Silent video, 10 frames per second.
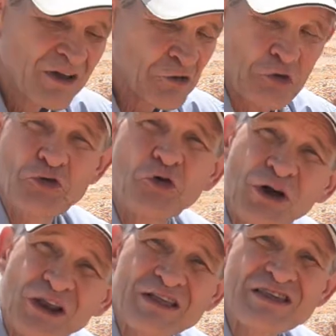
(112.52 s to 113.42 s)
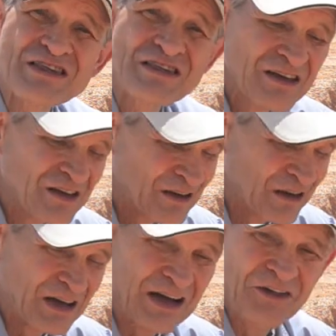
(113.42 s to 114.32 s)
there's toilets,
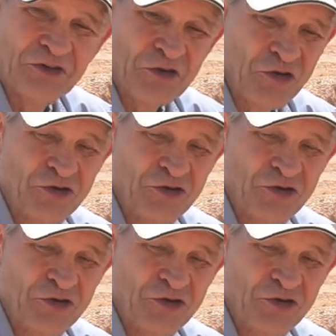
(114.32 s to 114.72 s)
there's